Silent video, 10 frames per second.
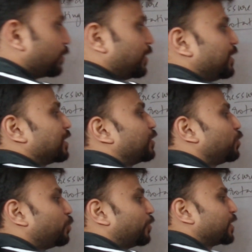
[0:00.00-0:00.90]
these are
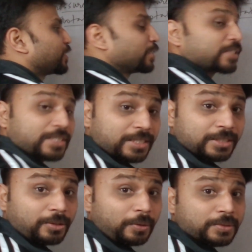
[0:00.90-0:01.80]
2 points in a
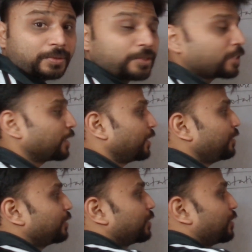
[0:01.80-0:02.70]
horizontal
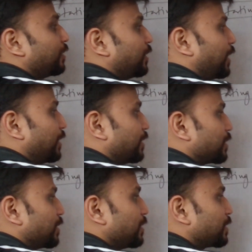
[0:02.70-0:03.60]
line, and
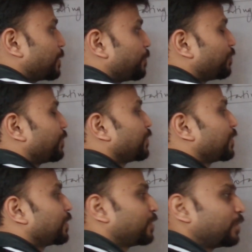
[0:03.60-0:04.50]
this is
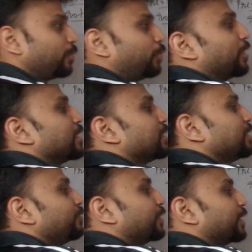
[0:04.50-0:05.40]
a point
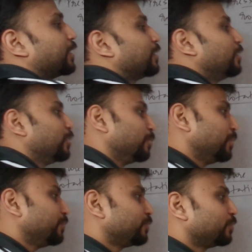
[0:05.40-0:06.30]
C vertically
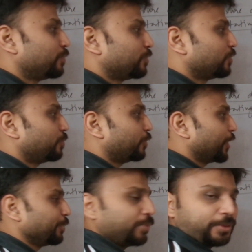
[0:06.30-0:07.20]
above
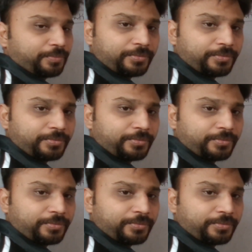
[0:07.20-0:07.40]
point B.